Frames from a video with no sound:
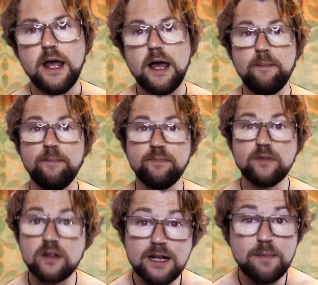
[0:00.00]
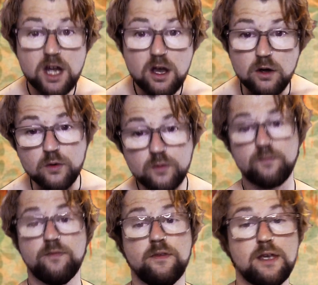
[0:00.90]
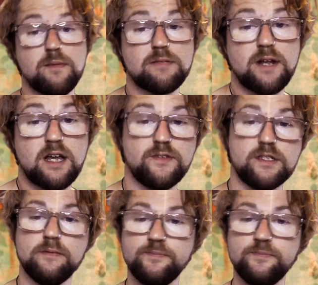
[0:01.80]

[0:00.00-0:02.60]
Let me know. Give me some loves.